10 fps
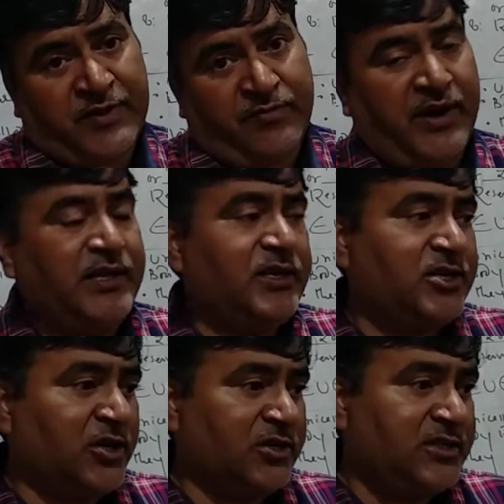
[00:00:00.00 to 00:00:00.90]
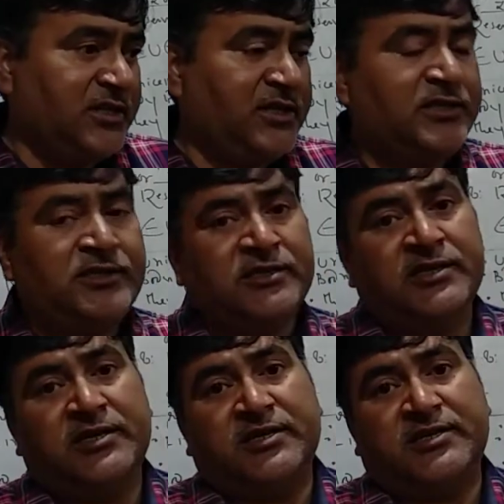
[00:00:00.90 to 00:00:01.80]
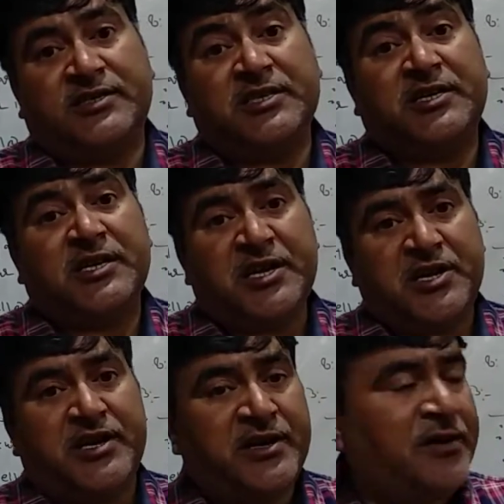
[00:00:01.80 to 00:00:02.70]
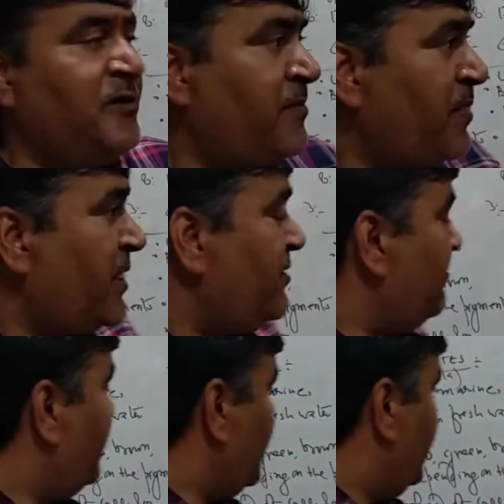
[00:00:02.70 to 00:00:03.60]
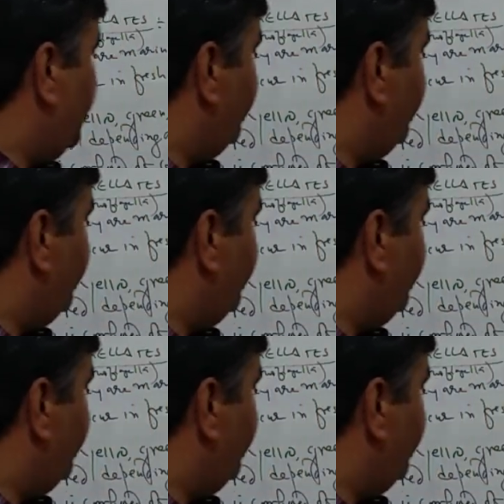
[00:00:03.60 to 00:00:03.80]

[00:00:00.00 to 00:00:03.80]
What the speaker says: by the toxins secreted by